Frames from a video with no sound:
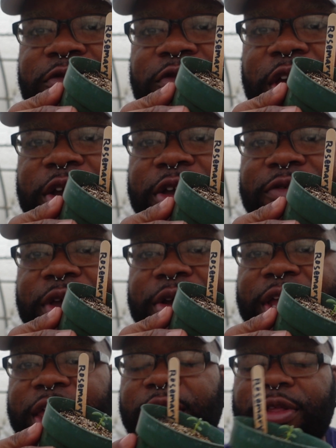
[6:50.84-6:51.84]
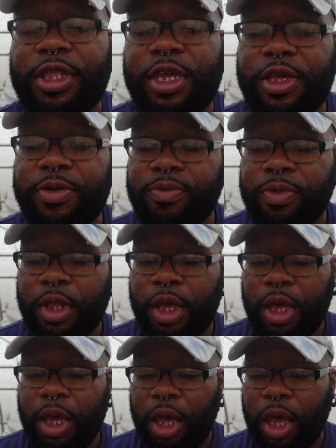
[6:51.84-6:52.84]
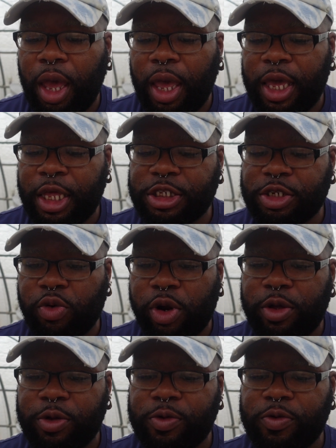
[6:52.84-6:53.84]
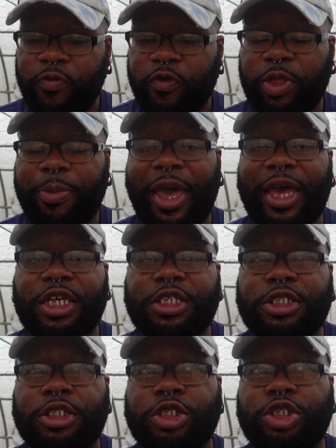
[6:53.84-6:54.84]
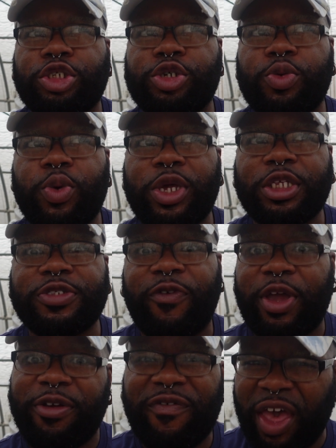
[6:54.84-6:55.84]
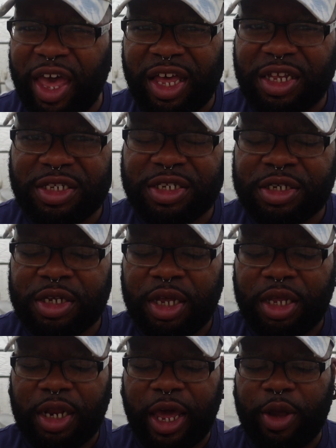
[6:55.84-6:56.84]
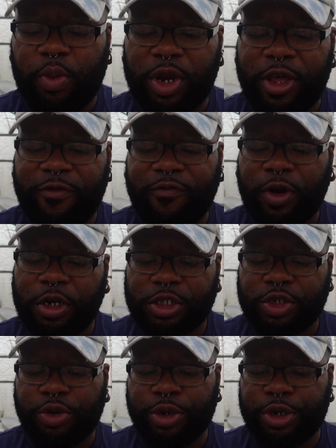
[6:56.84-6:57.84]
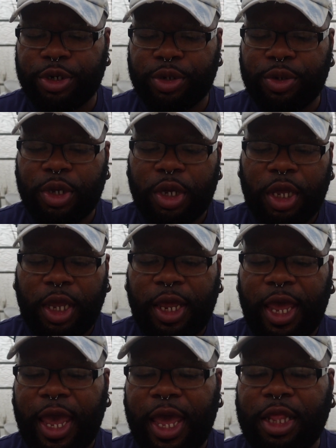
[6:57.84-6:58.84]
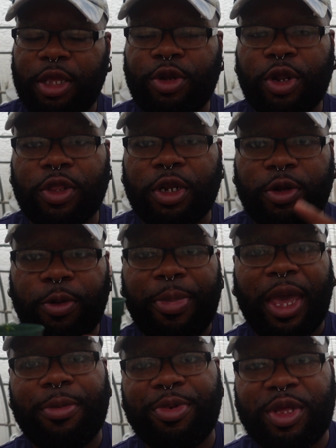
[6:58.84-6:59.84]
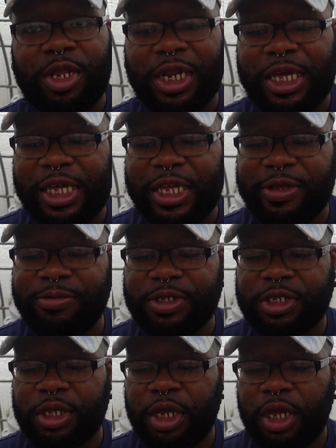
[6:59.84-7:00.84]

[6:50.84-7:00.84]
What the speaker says: very, very healthy. It's grown for the past 2 weeks very fast. Like when it first grew, it had, you know, the little baby leaves,